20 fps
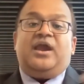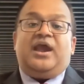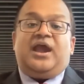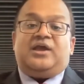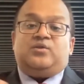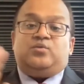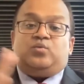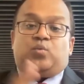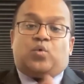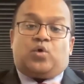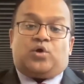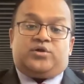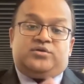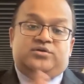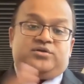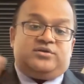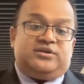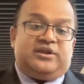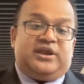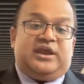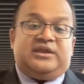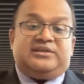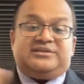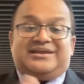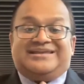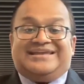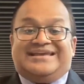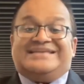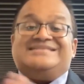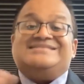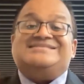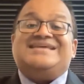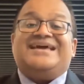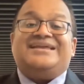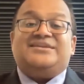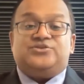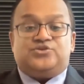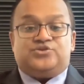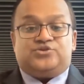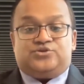and what they
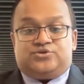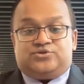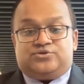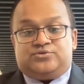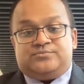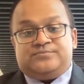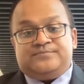intend to do.